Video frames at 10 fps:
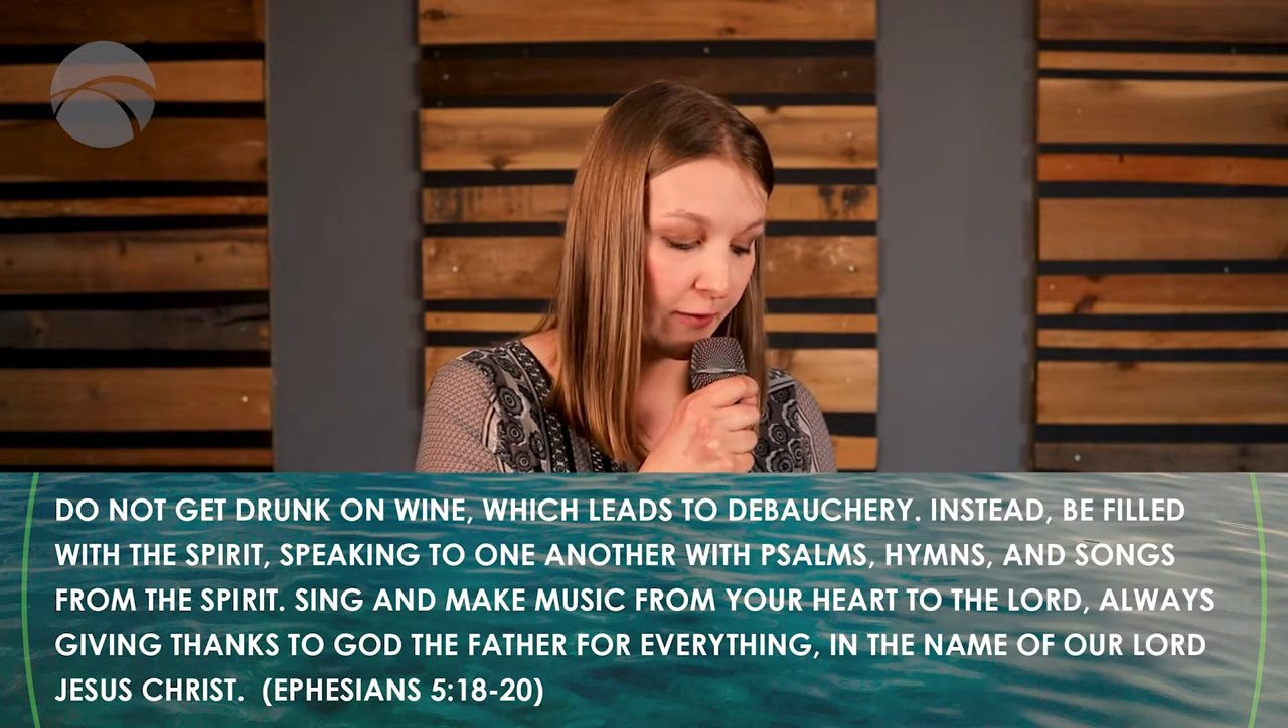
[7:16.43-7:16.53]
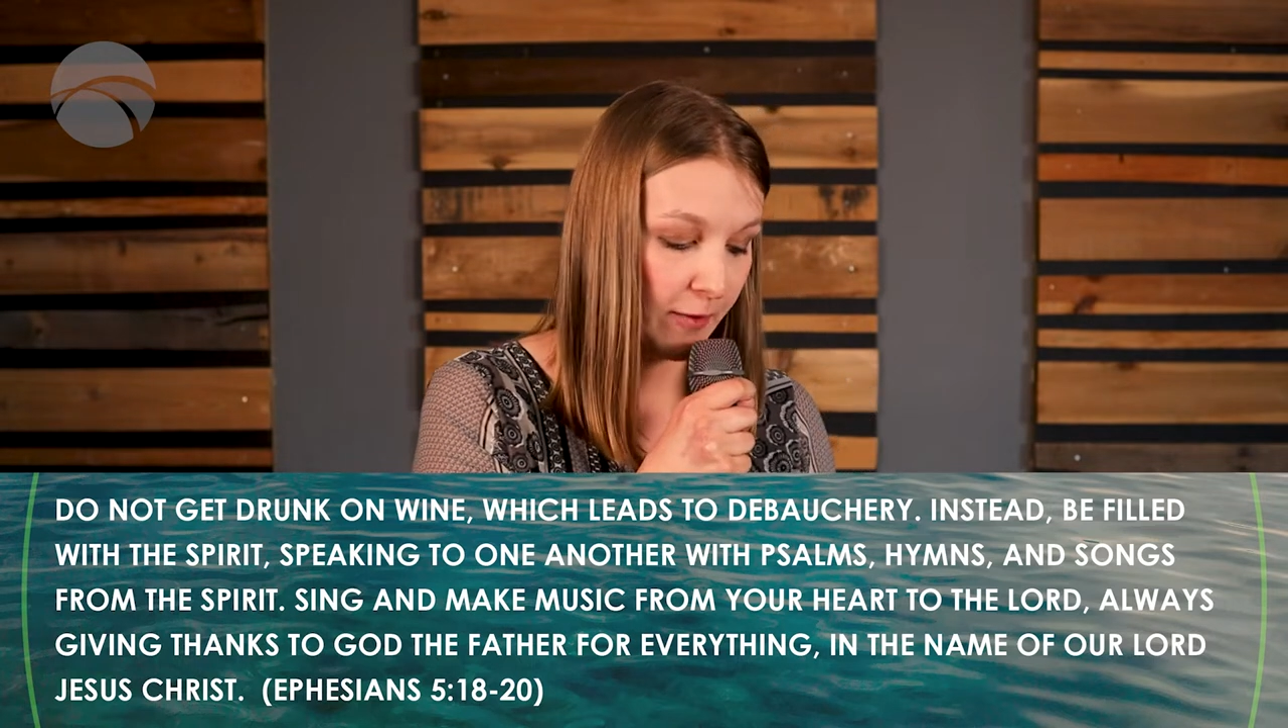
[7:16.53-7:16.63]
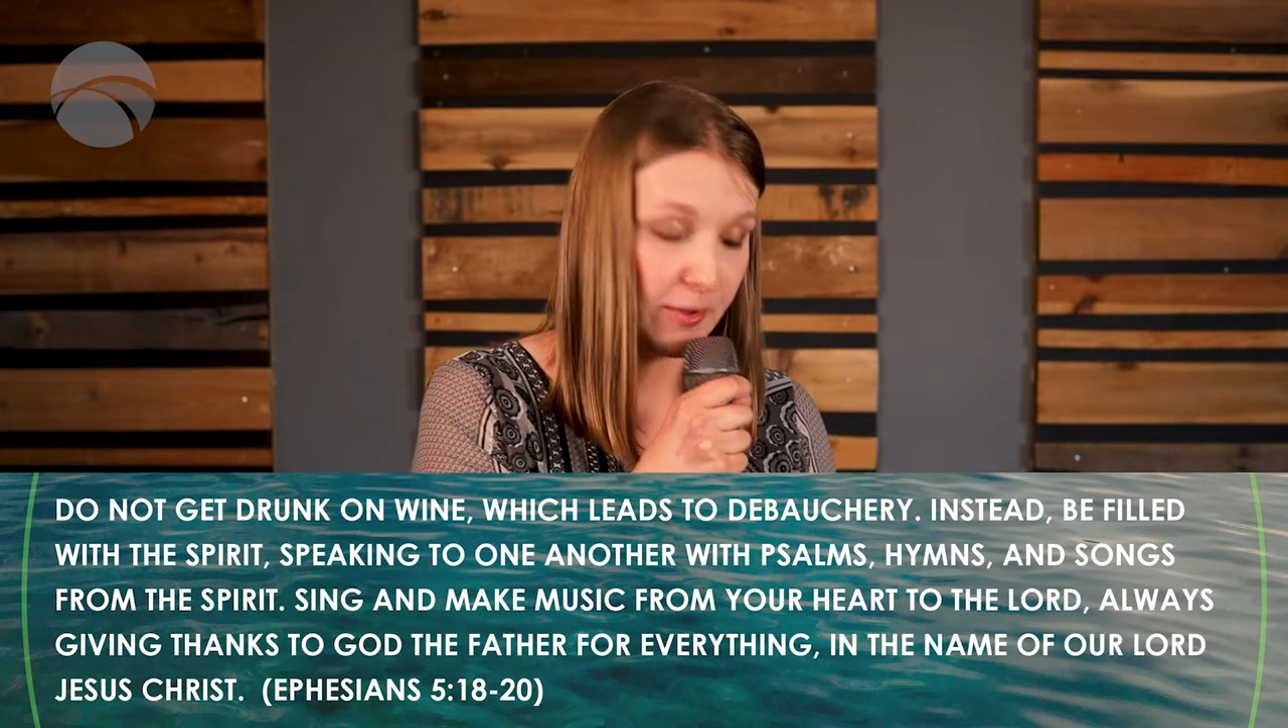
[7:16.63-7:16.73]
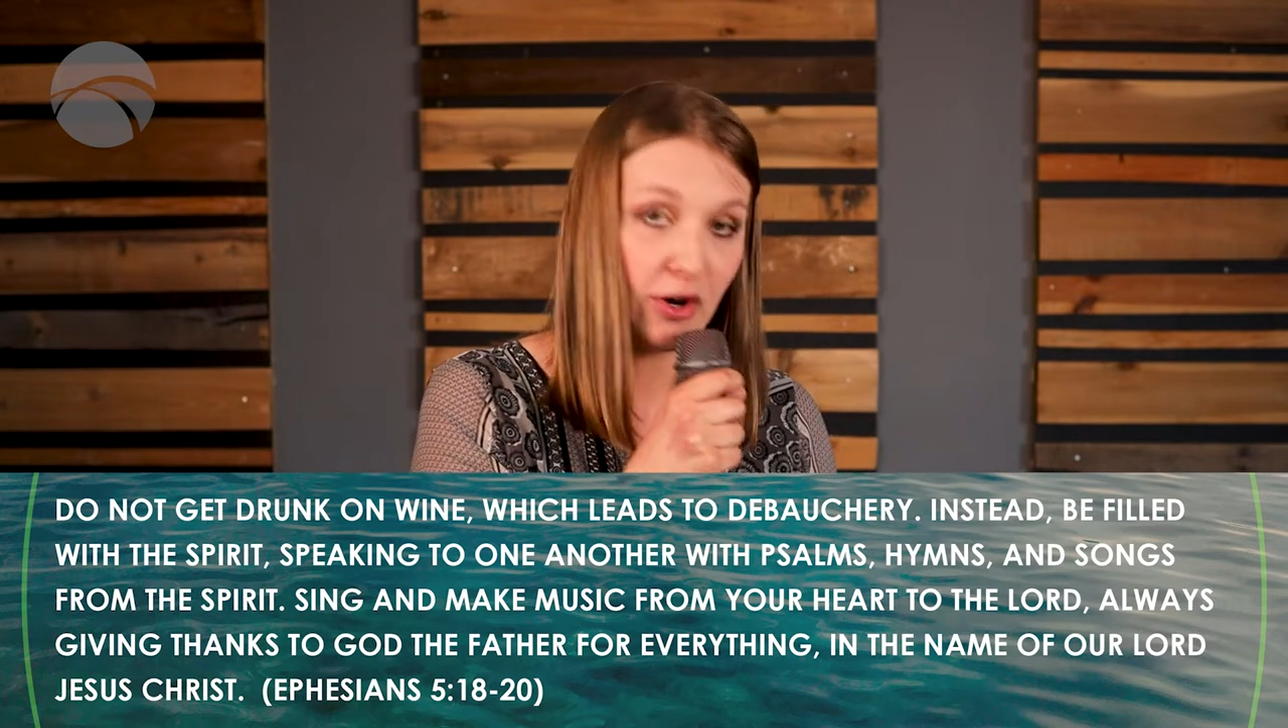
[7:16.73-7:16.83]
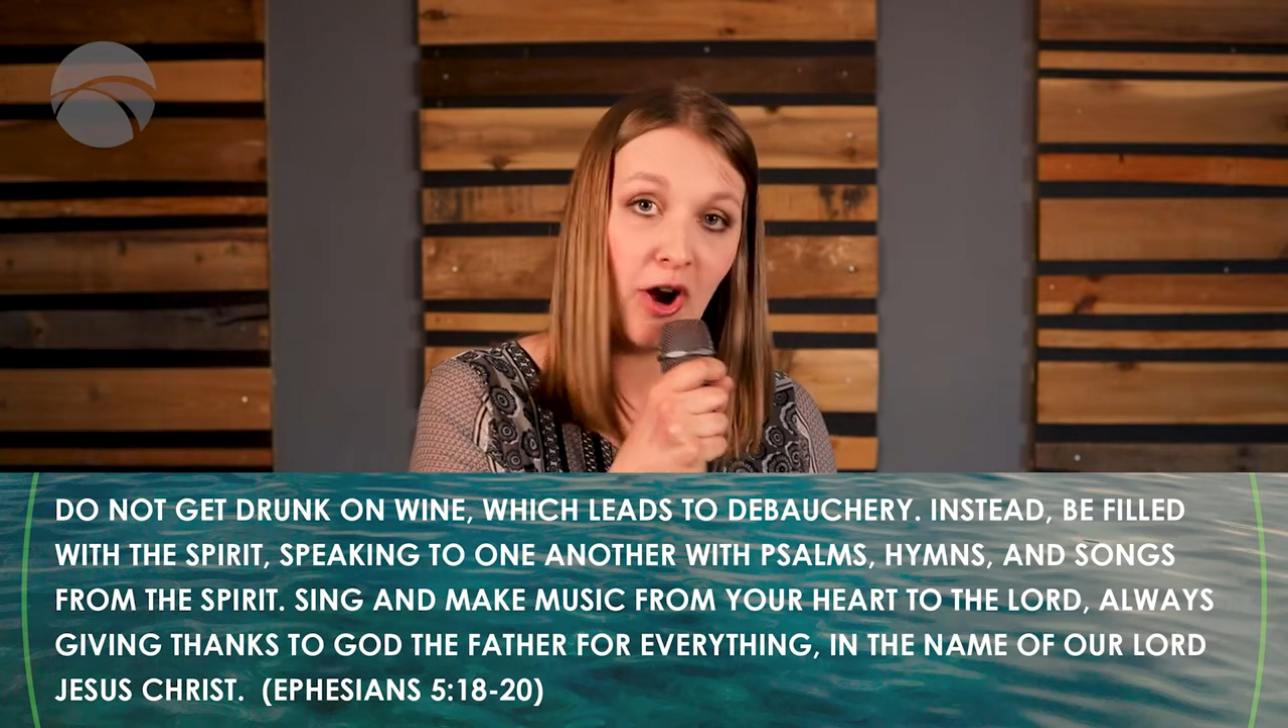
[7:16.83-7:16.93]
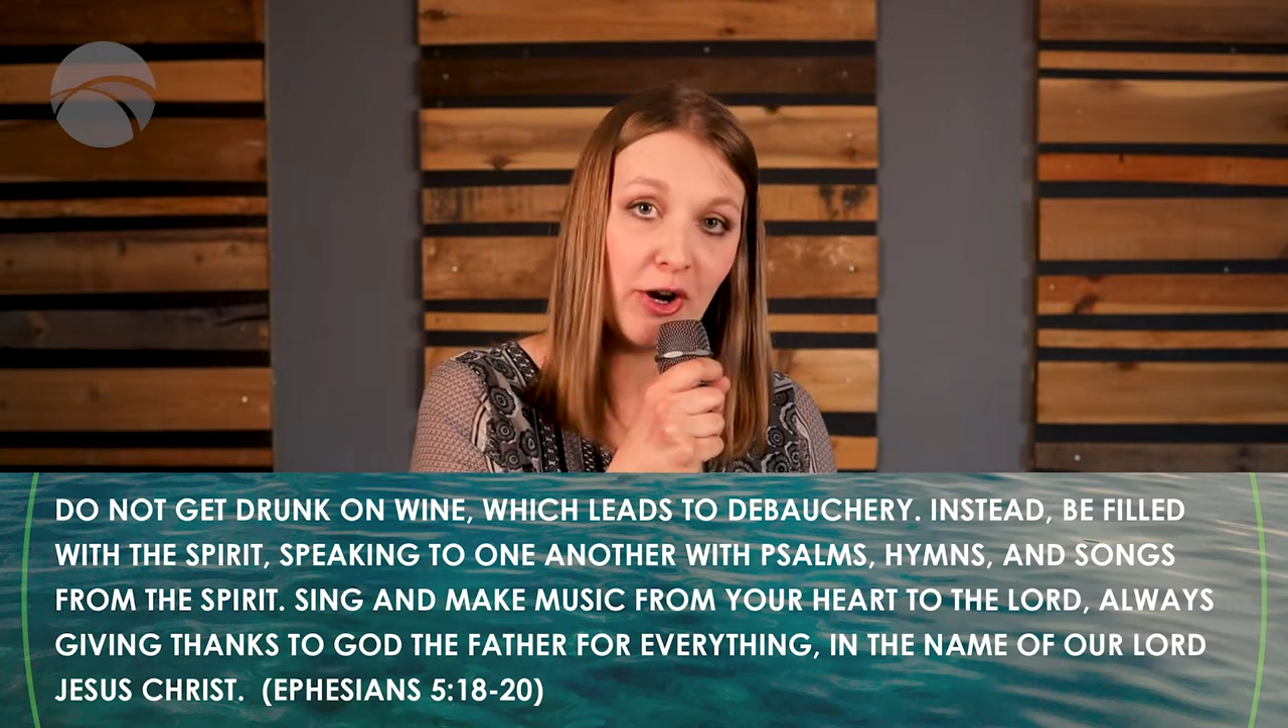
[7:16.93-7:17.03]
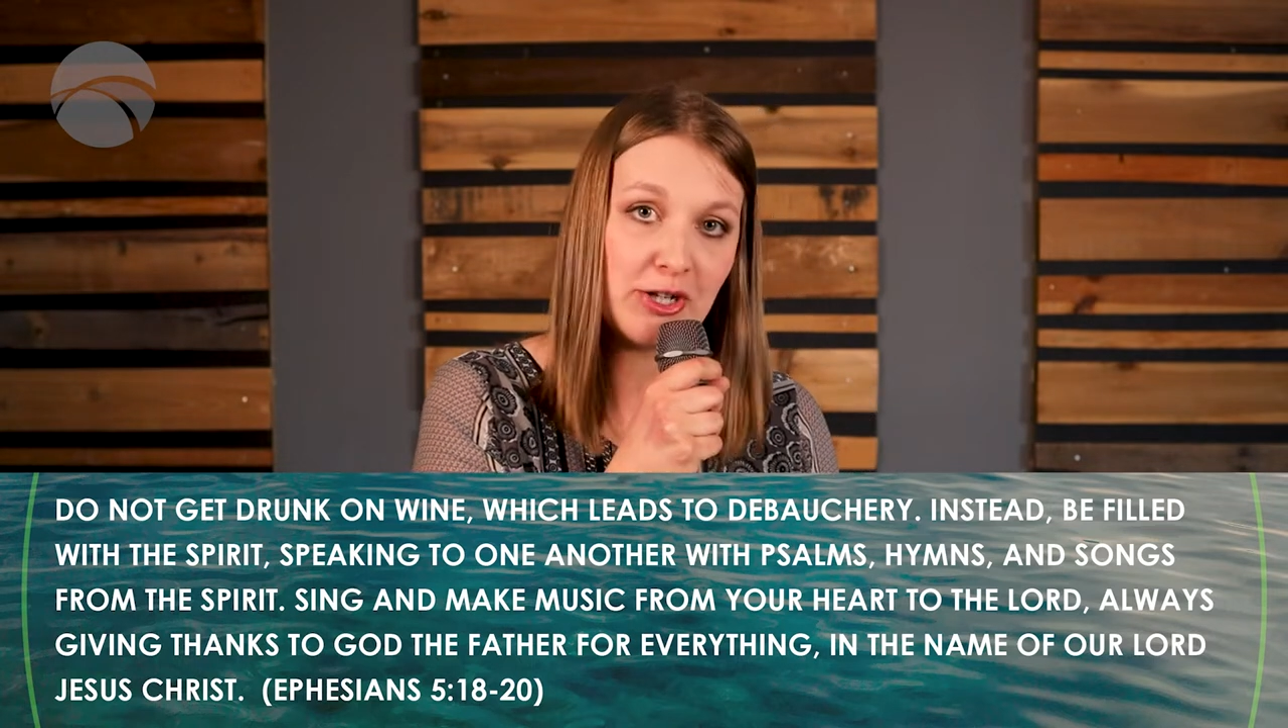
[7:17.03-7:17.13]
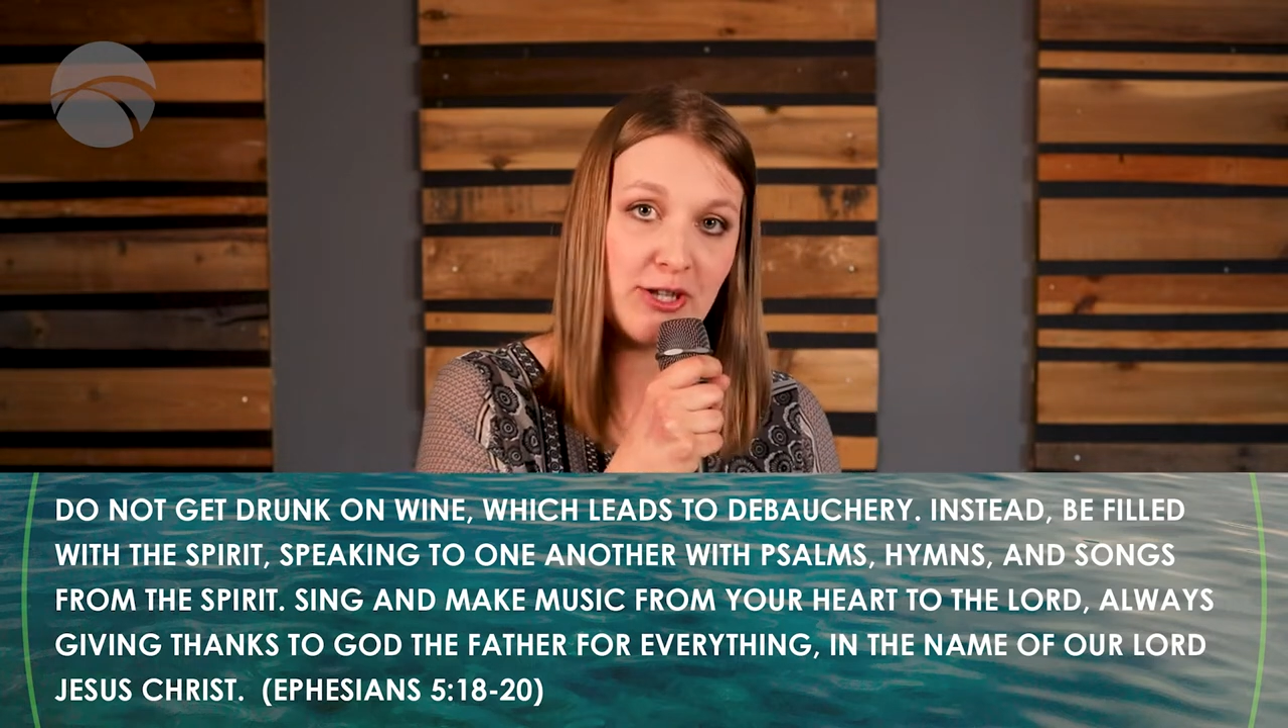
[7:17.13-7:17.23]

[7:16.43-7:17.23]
from your heart